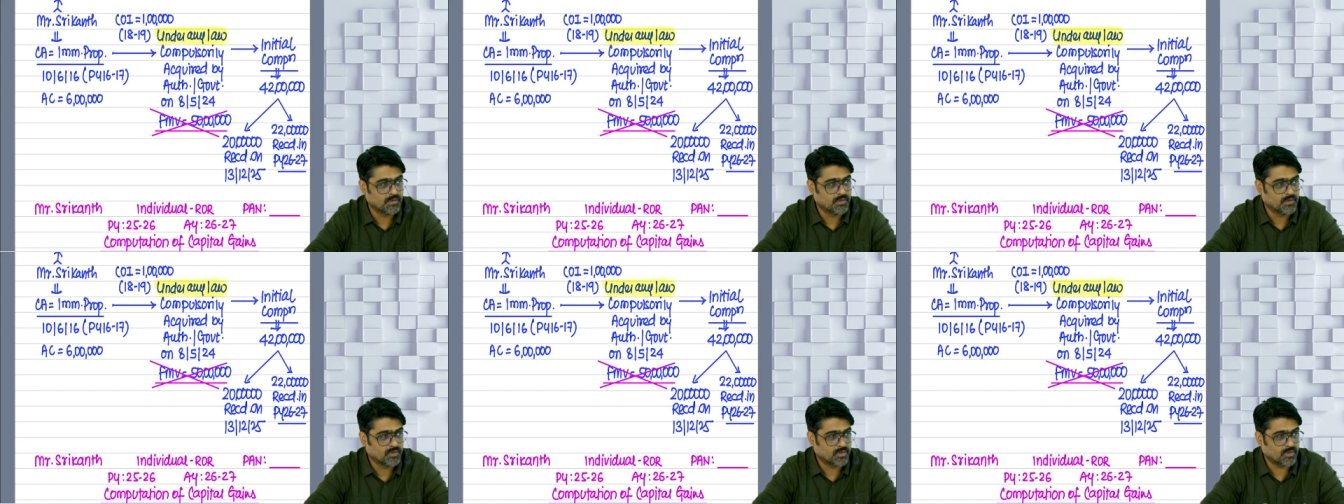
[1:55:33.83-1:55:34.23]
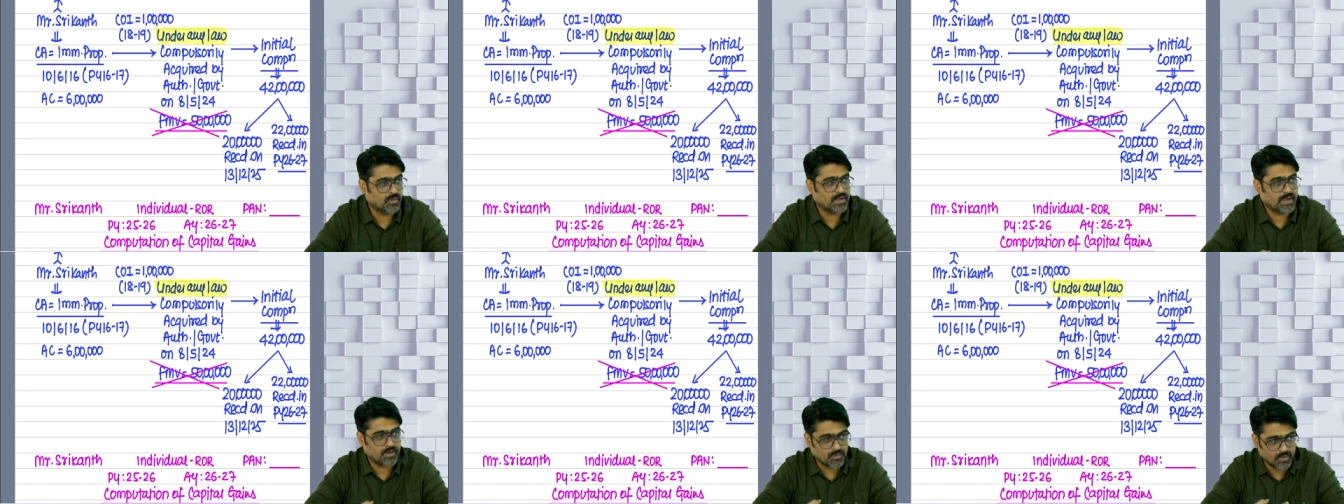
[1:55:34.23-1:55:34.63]
So what
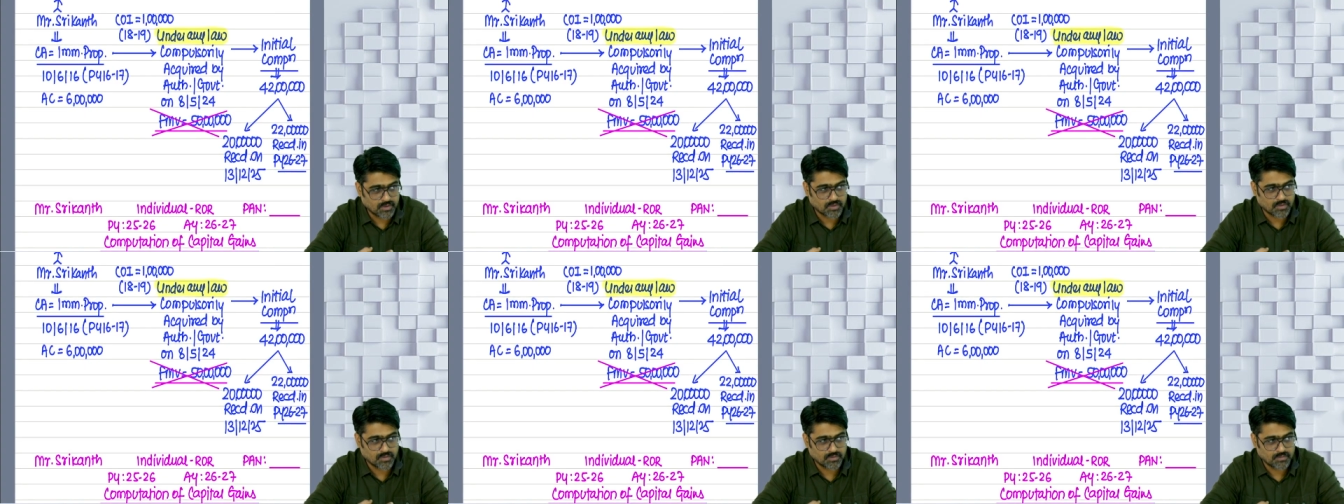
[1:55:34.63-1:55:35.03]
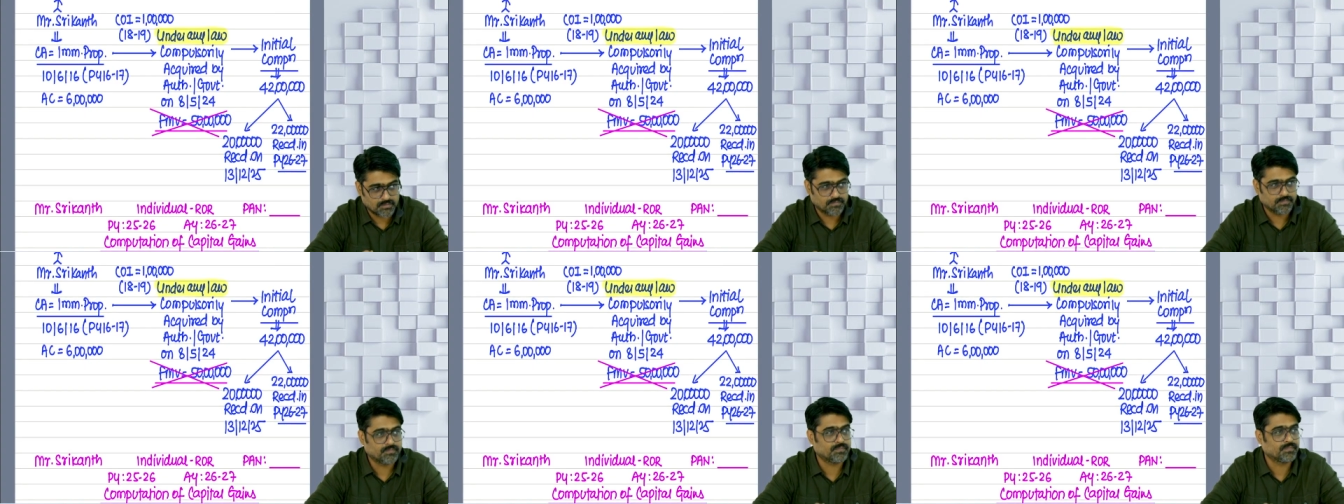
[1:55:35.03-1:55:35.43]
are you going to do?
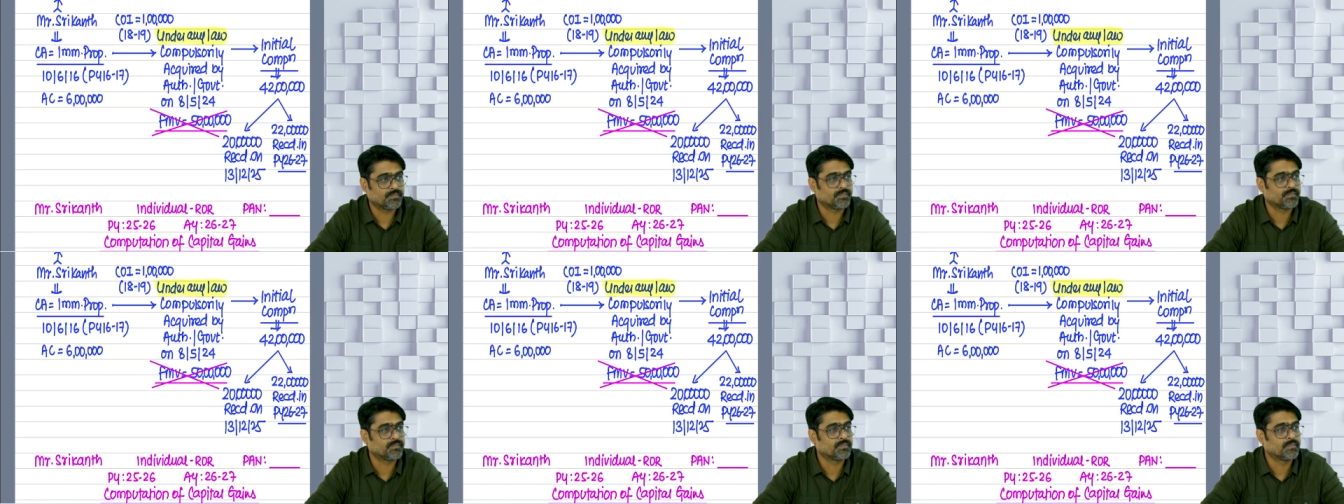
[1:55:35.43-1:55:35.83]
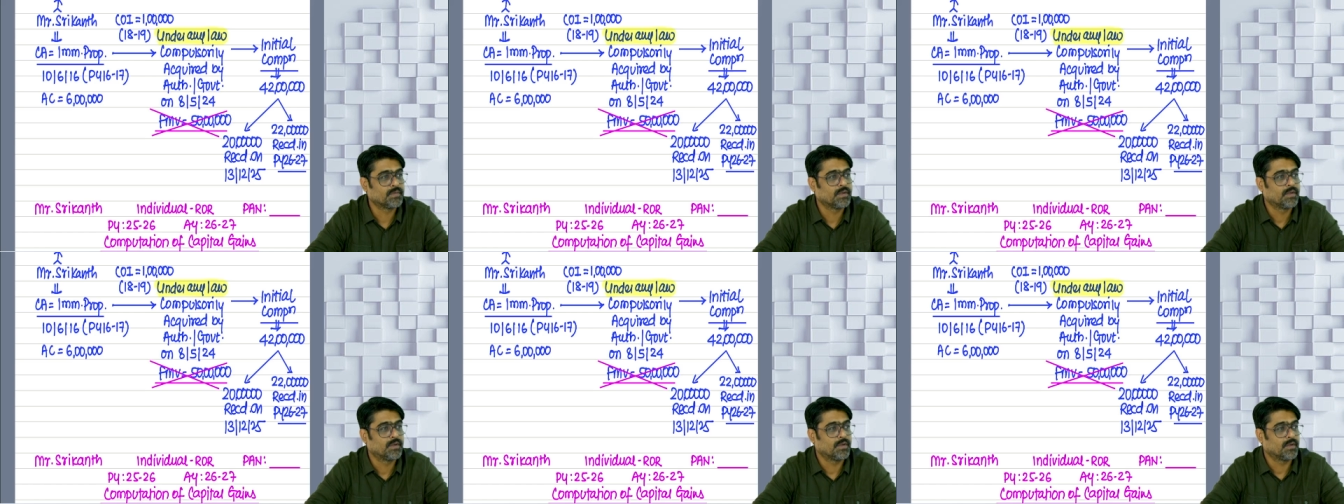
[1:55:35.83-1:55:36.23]

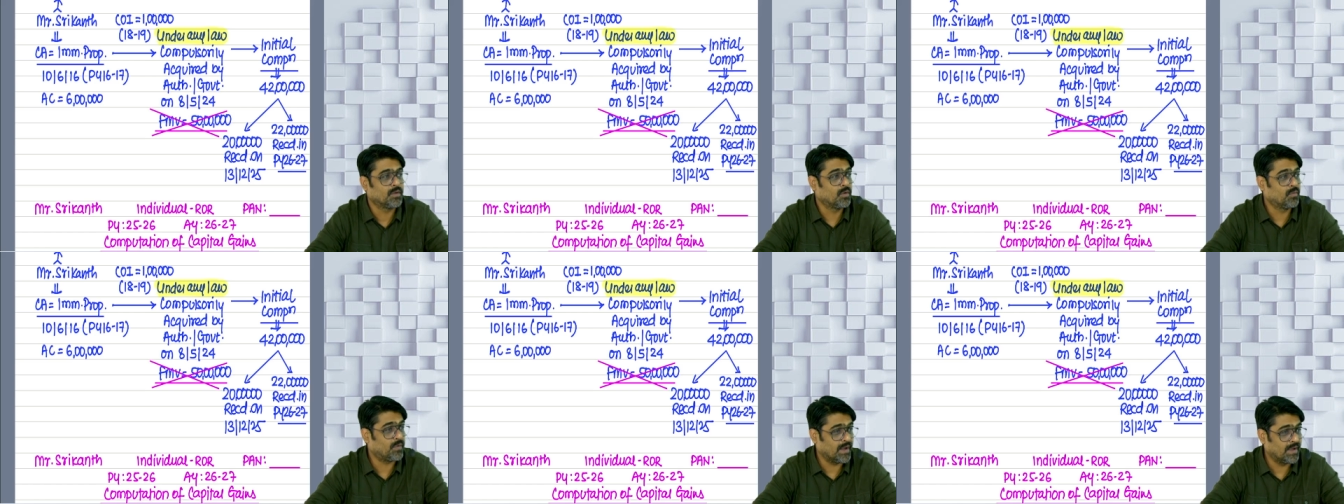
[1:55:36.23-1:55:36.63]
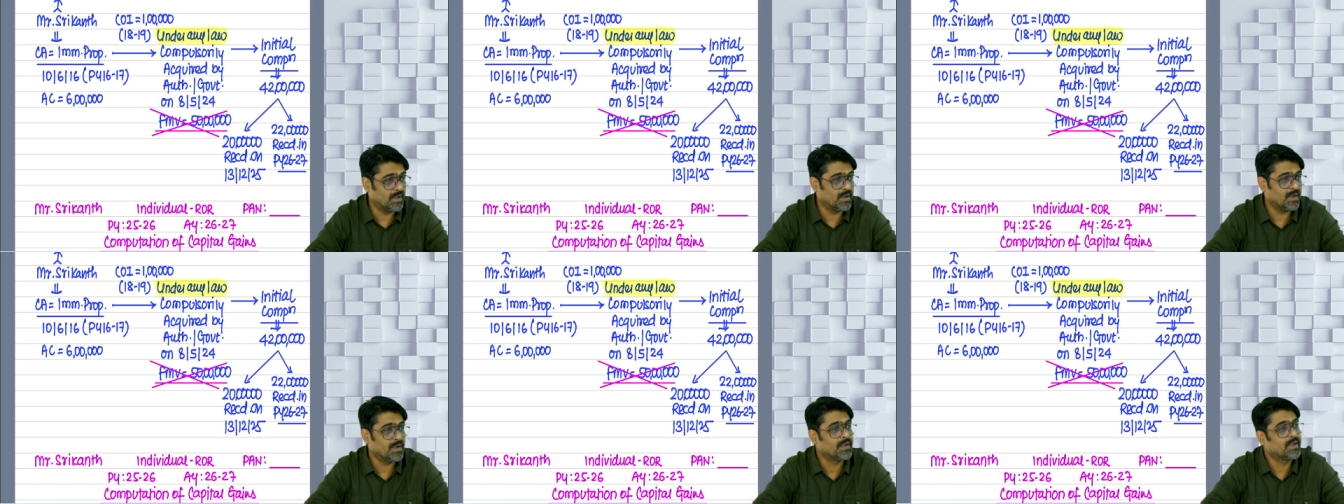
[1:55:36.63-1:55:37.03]
You will file
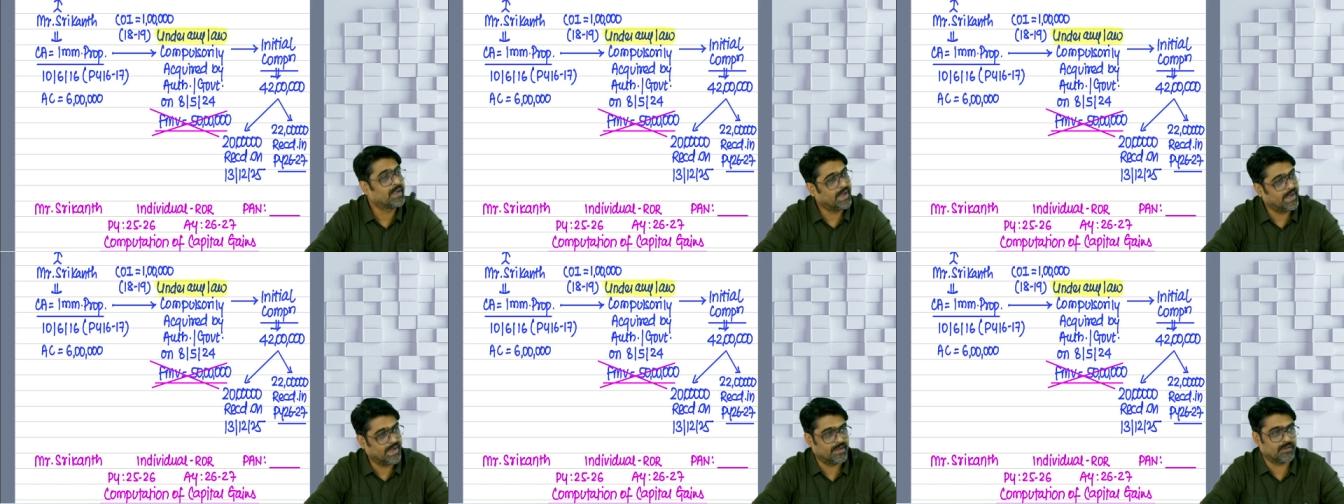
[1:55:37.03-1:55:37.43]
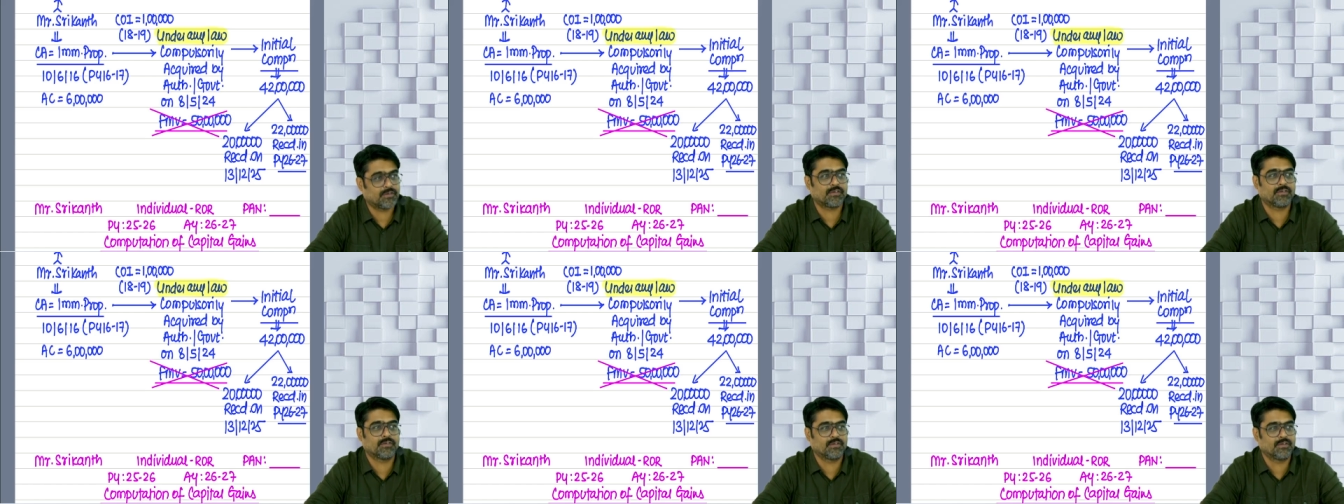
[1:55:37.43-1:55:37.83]
a case
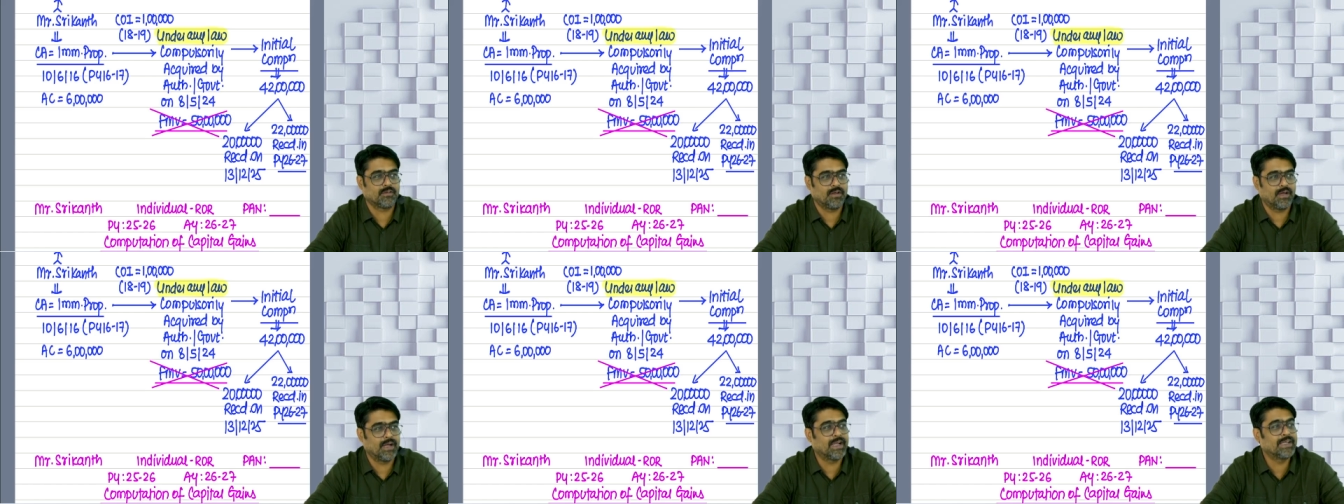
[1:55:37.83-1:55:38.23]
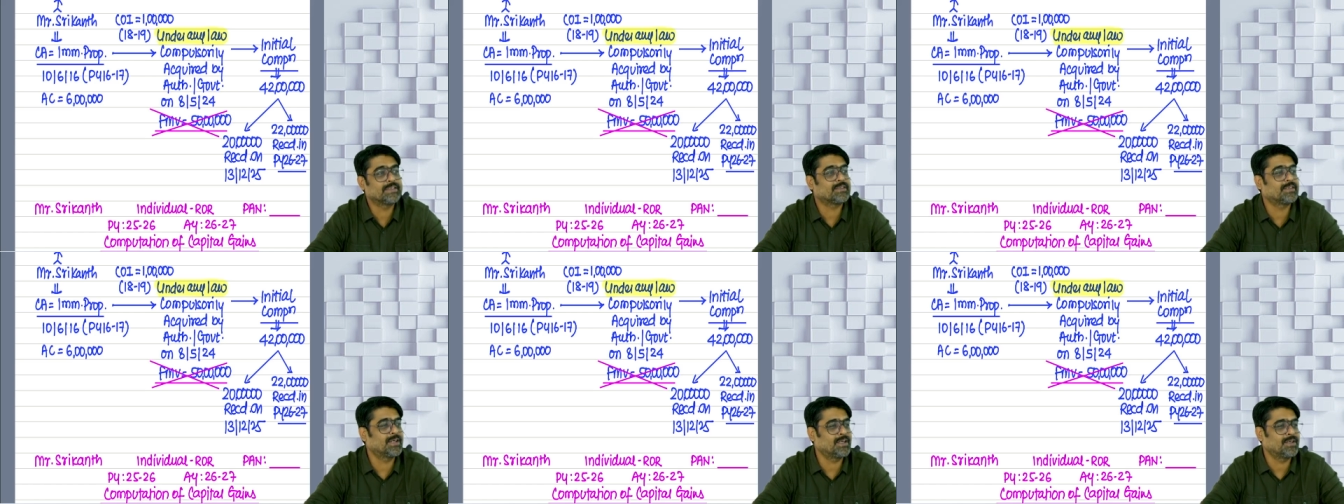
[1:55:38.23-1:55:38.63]
against
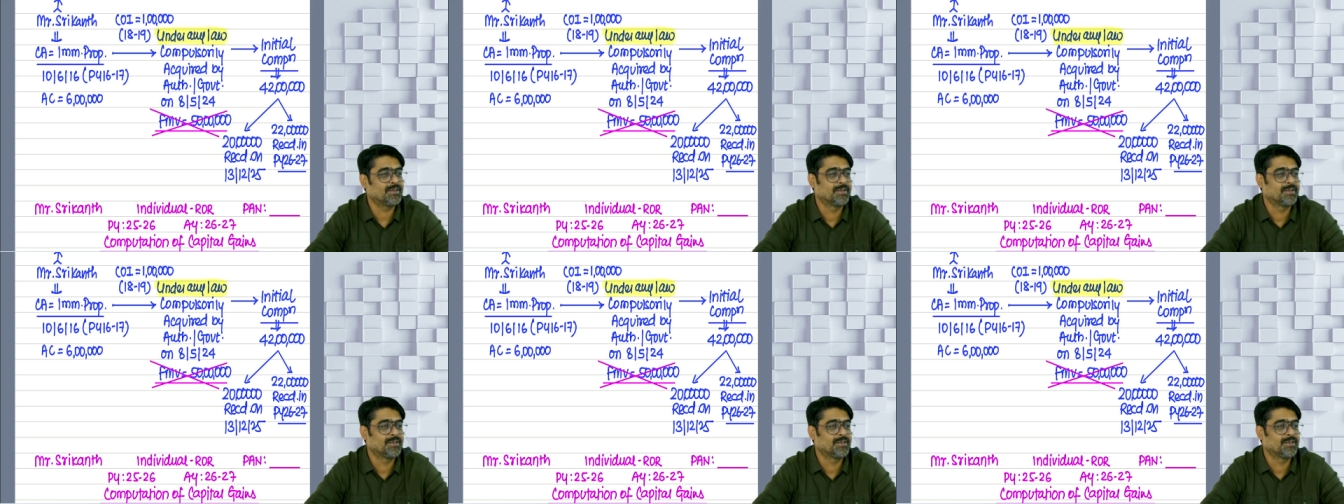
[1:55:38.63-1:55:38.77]
the